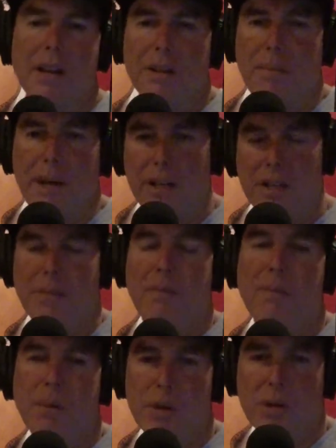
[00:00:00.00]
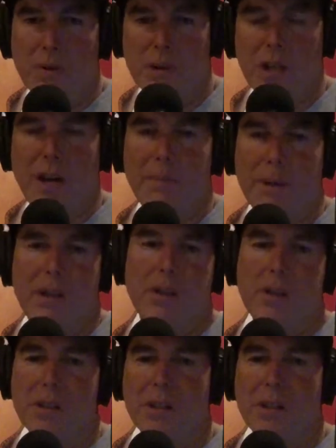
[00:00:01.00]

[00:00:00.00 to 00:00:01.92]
The Beta, some of them are sold as competition,